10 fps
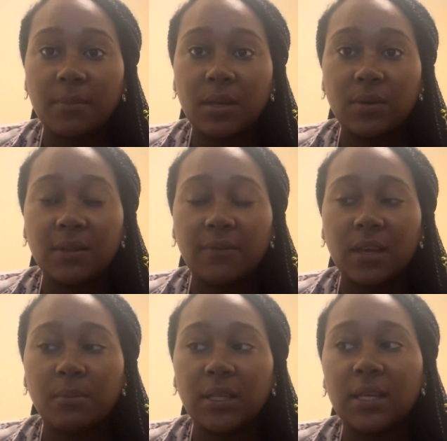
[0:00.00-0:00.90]
meet with the
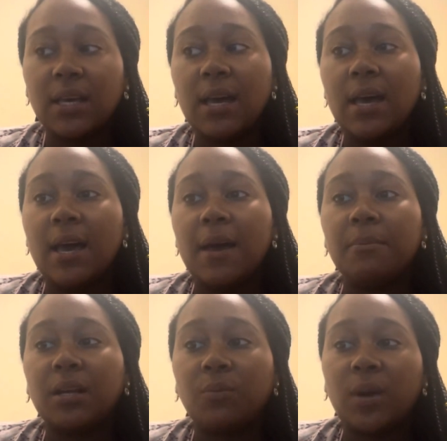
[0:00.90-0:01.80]
family.
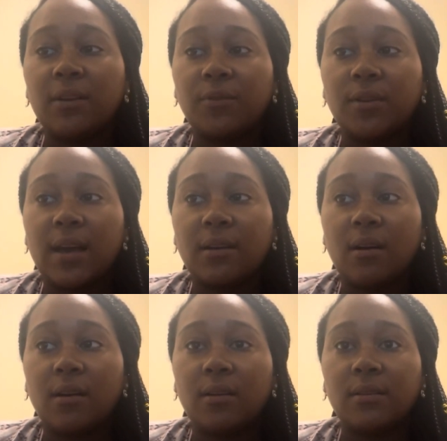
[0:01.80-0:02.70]
But I'm waiting for that
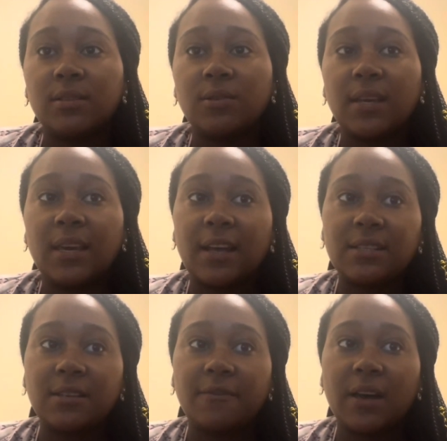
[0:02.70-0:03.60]
call so they can
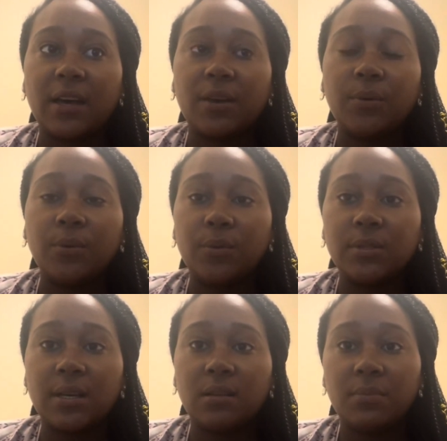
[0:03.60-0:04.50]
identify who is
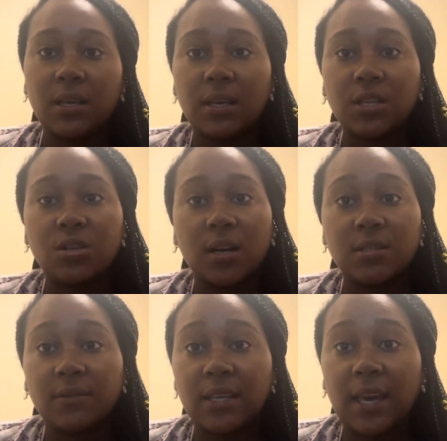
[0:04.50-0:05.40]
going to be in charge
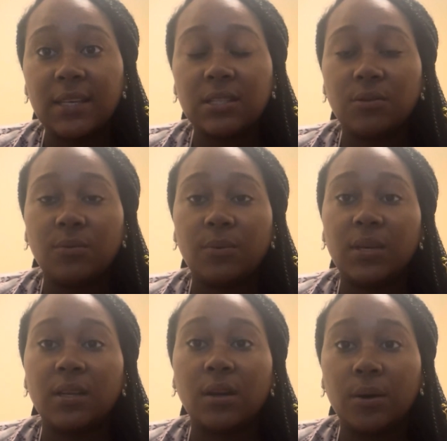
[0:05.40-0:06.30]
of the case and who we
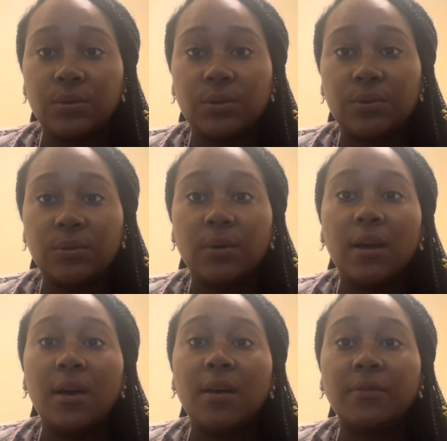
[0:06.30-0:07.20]
can go to
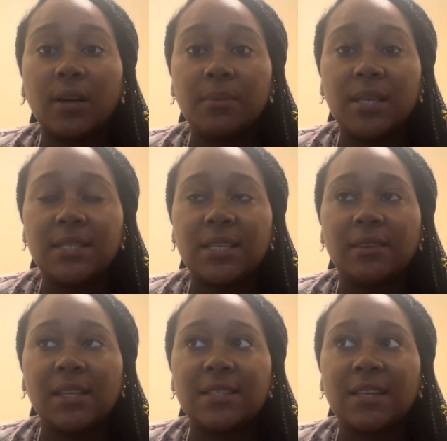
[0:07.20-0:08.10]
for updates and
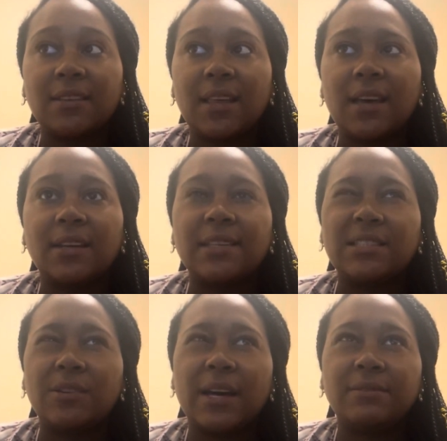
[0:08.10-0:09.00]
things like that. I
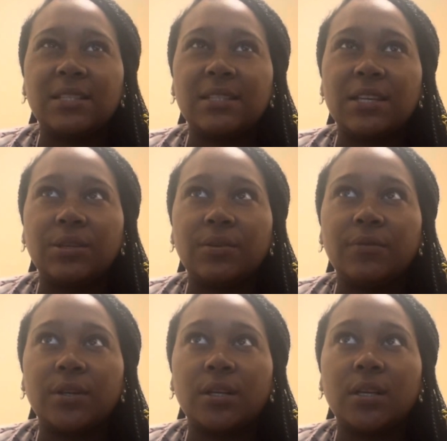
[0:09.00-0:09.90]
still have to send
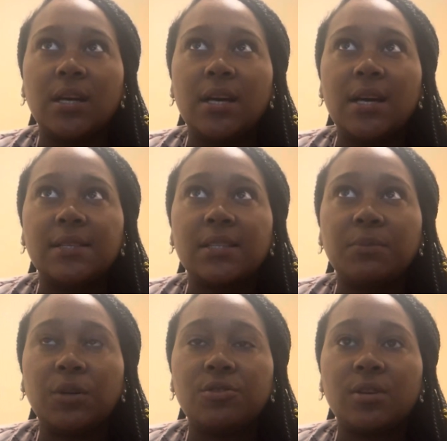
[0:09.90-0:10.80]
over some
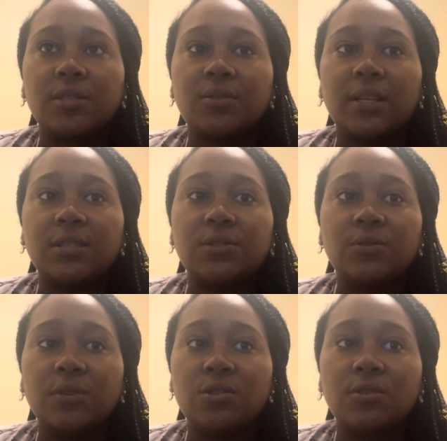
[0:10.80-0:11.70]
urine drug screens to
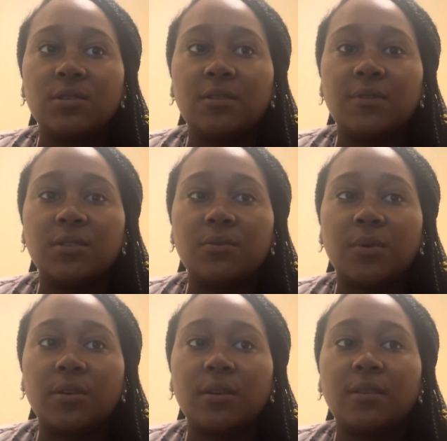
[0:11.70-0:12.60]
the Children's Division
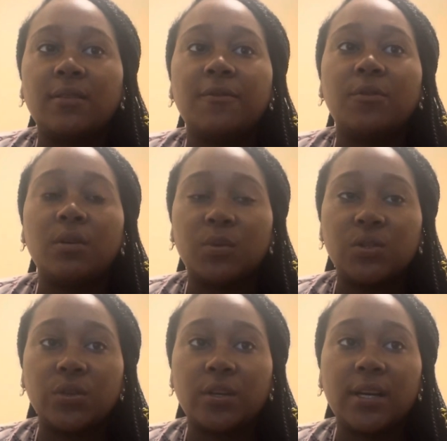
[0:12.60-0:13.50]
worker for
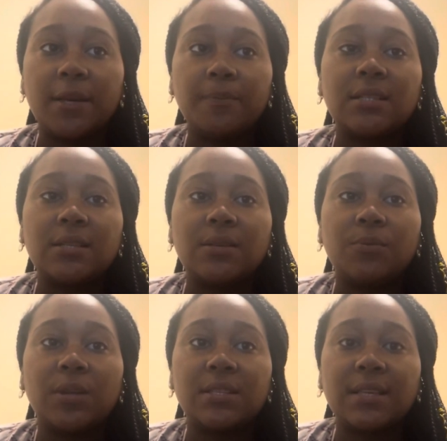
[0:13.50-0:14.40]
Missouri.
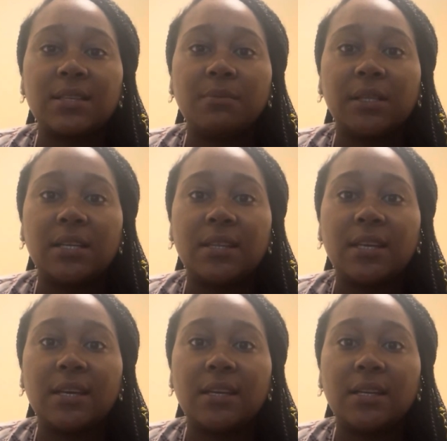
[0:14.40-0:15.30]
Once that's completed,
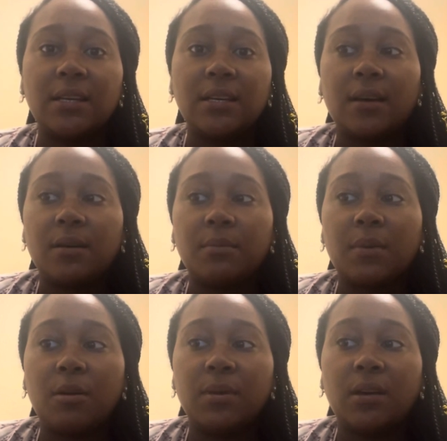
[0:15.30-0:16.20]
then
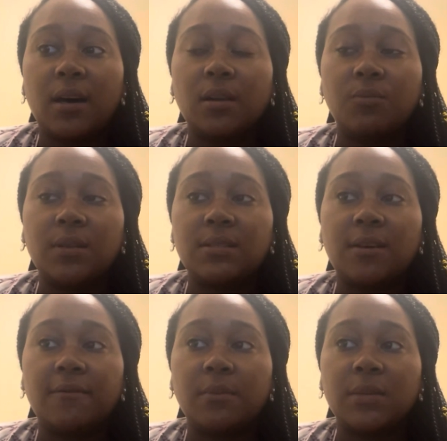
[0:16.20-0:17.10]
I'll be caught up with
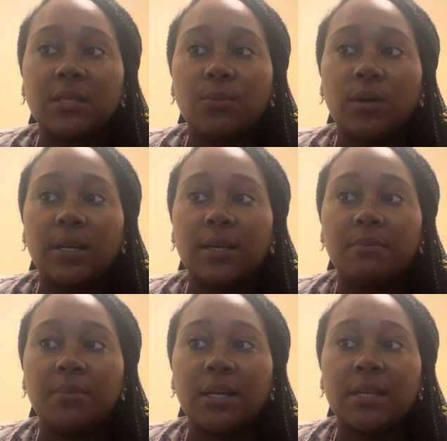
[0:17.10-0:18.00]
stuff from this morning.
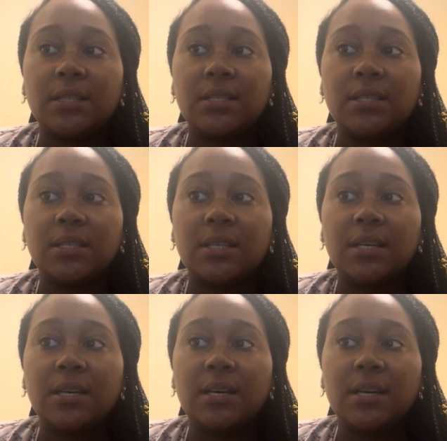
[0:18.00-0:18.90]
But
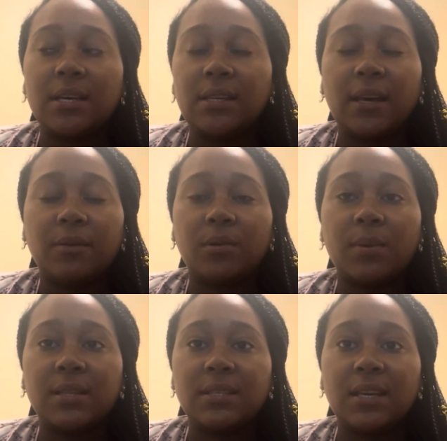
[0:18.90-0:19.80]
yeah, we're
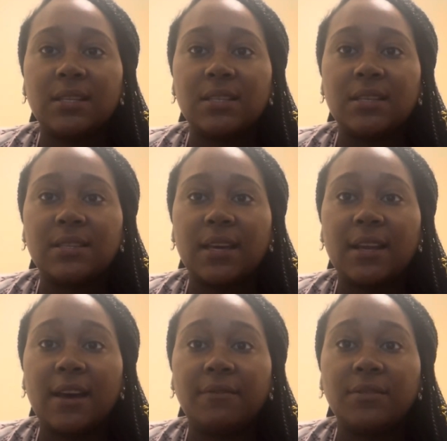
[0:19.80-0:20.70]
about to get into the second
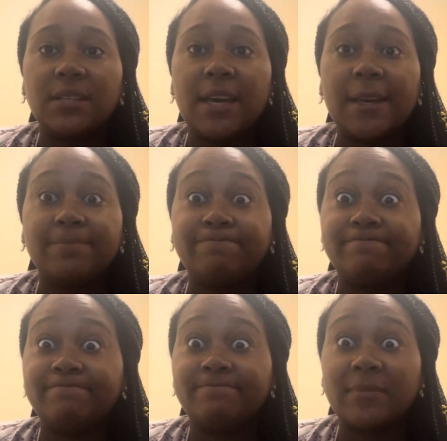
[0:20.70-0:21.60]
half of the day.
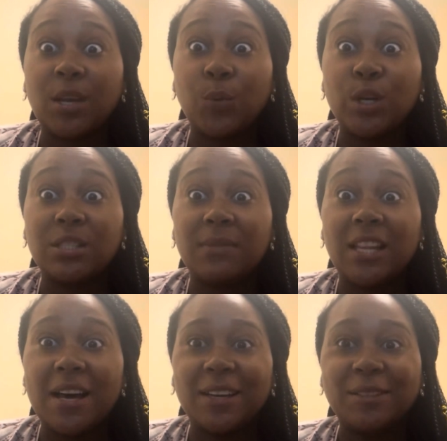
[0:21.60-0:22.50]
Wish me
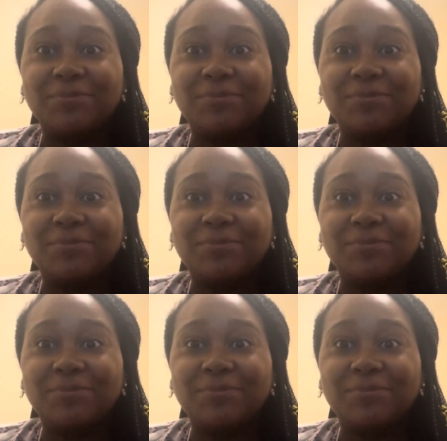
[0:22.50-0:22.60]
luck.